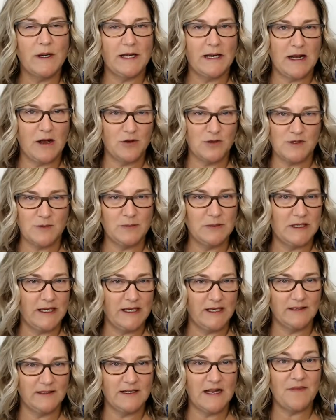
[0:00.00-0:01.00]
$20 a
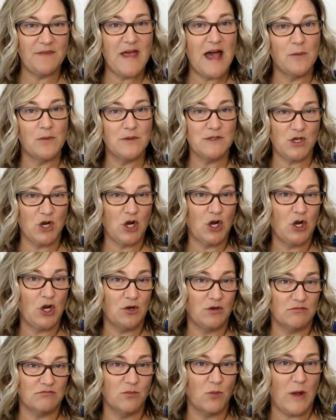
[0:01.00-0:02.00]
plate. And that was
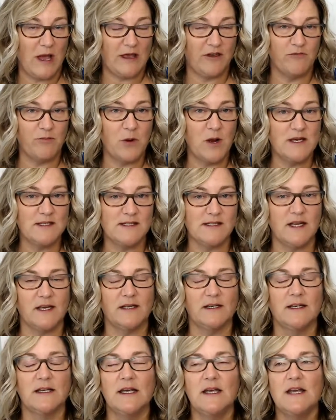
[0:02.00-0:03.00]
her way of
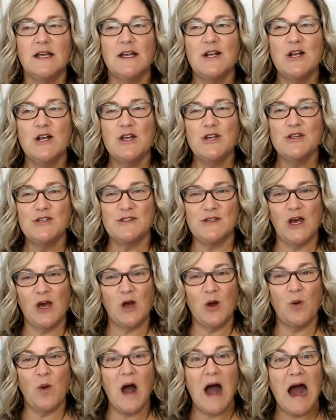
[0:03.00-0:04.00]
pricing.
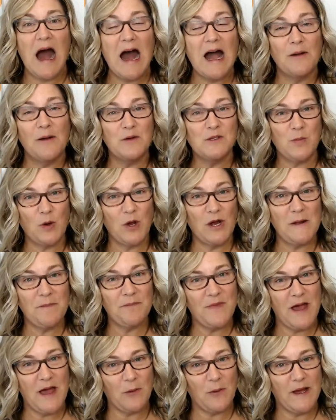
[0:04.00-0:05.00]
So I was brought
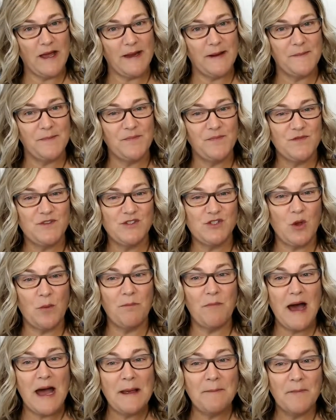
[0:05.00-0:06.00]
up that way.
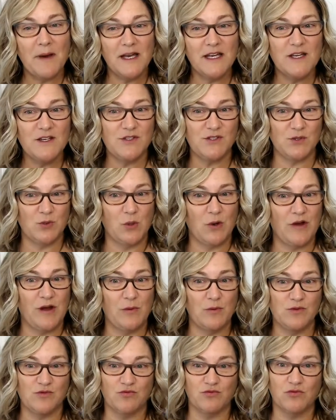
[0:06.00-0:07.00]
So my money
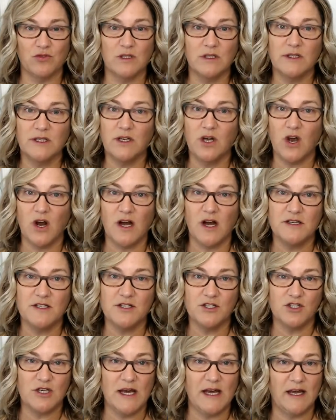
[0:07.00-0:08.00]
story was really
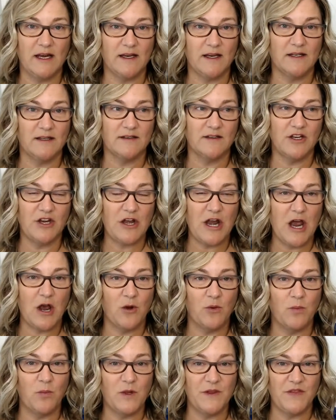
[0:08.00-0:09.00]
hard to shake, you
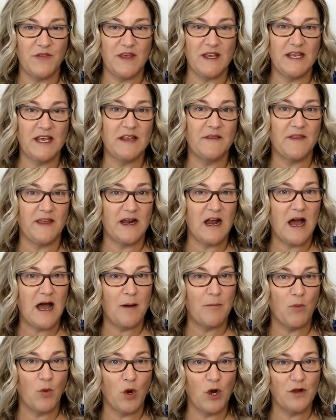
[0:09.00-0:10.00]
know, with thinking that
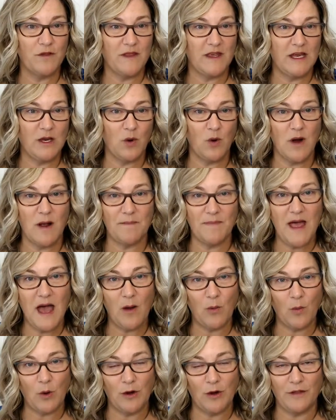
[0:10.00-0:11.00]
I'm worthy or I'm
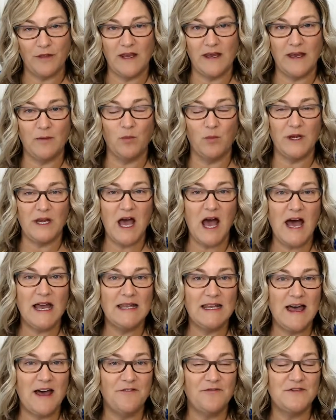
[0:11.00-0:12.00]
not worthy. When
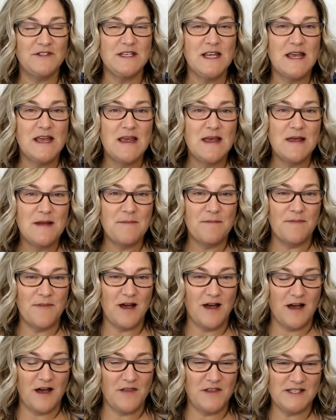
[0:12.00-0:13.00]
I left
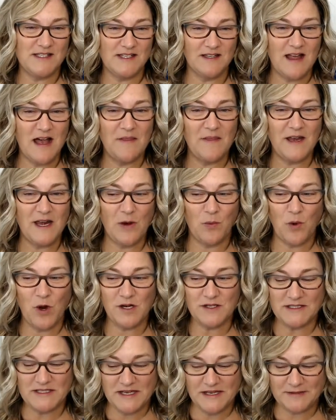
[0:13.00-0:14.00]
the salon that I
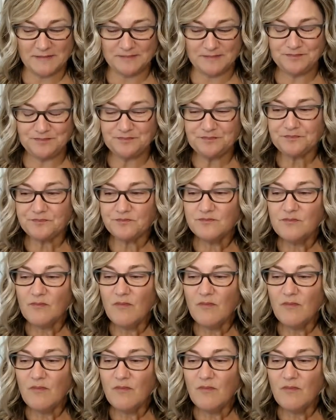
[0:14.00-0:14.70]
worked in,